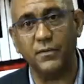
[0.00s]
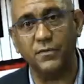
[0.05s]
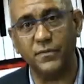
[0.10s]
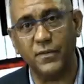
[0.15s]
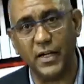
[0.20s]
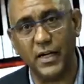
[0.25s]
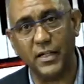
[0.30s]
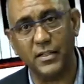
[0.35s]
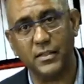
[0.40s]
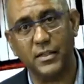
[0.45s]

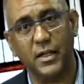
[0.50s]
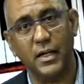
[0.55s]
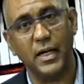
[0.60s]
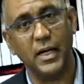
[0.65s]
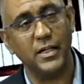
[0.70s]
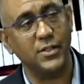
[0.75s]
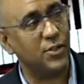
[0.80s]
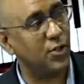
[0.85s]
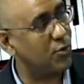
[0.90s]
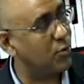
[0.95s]
faster
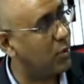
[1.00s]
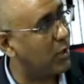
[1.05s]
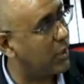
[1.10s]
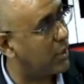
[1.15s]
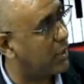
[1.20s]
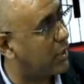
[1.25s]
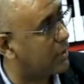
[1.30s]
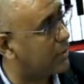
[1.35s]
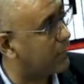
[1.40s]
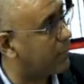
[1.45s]
as you go
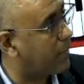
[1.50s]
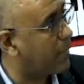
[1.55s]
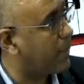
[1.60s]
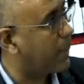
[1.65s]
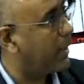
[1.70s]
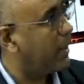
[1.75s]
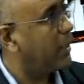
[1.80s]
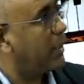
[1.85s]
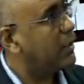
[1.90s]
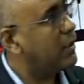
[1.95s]
along.
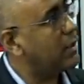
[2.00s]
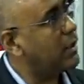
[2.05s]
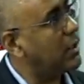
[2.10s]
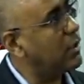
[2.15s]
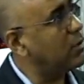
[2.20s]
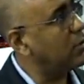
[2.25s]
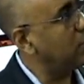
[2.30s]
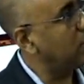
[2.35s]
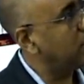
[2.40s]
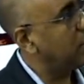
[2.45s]
Now,
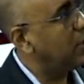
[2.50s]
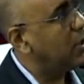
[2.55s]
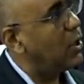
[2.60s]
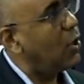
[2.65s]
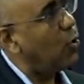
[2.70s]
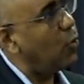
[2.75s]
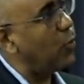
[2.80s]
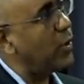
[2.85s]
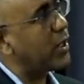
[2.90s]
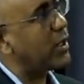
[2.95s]

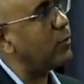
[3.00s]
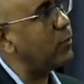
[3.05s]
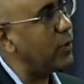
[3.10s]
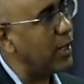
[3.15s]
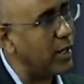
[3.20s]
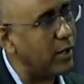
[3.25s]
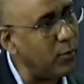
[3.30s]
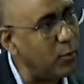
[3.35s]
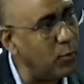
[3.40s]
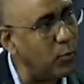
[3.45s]

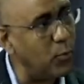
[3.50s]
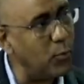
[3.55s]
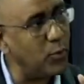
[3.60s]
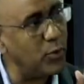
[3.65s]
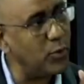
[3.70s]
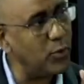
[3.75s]
the